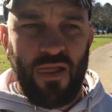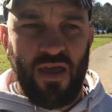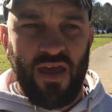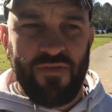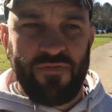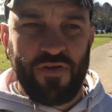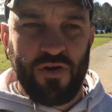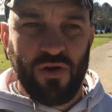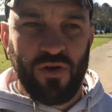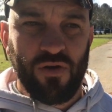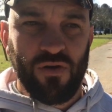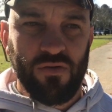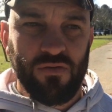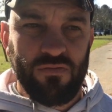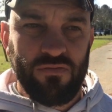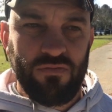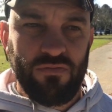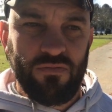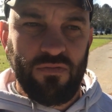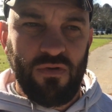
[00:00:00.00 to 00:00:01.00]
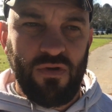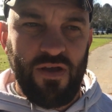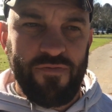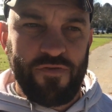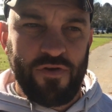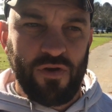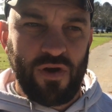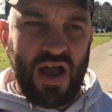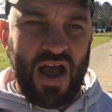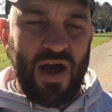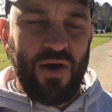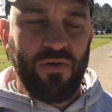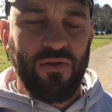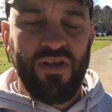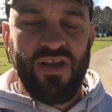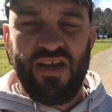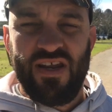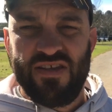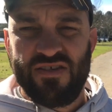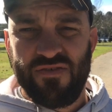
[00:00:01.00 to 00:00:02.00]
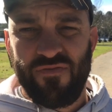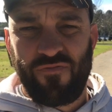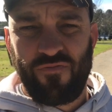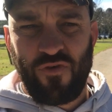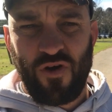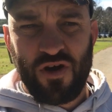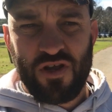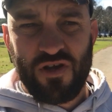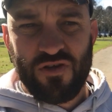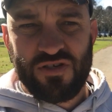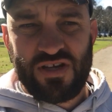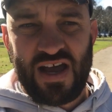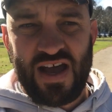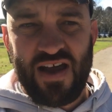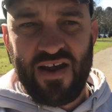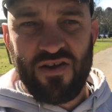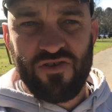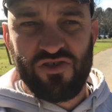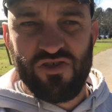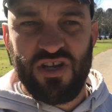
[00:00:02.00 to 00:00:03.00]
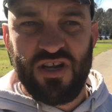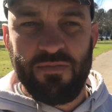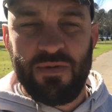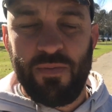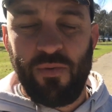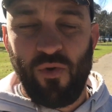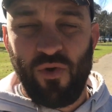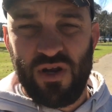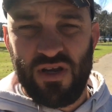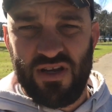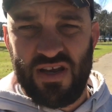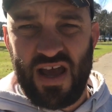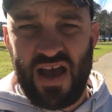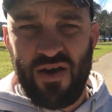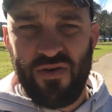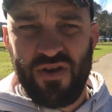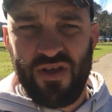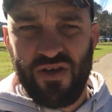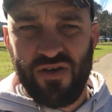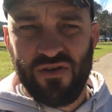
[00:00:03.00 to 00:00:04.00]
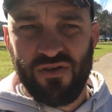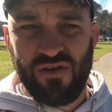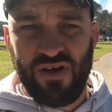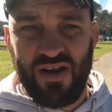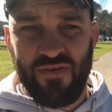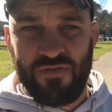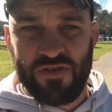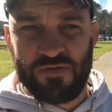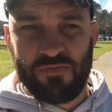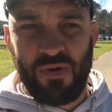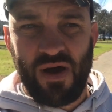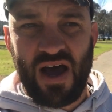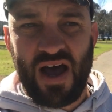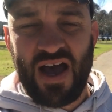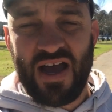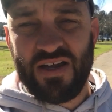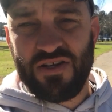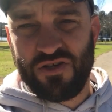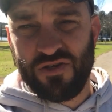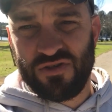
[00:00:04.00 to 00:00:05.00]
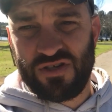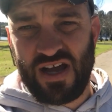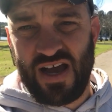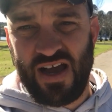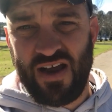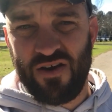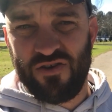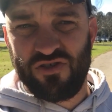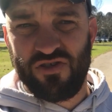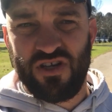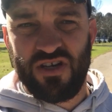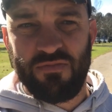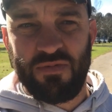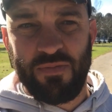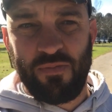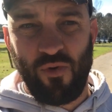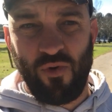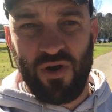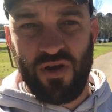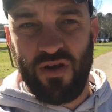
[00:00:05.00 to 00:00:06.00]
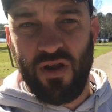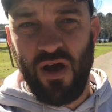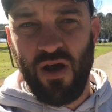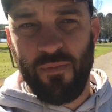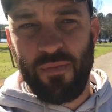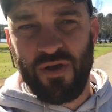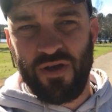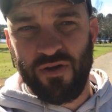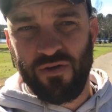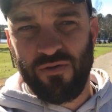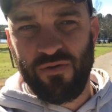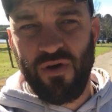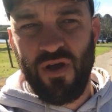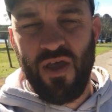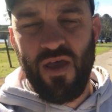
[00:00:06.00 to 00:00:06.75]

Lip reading: if your outlet is in front of your tires, you need to be pointing downhill, and if it's behind your tires, you need to be pointing uphill.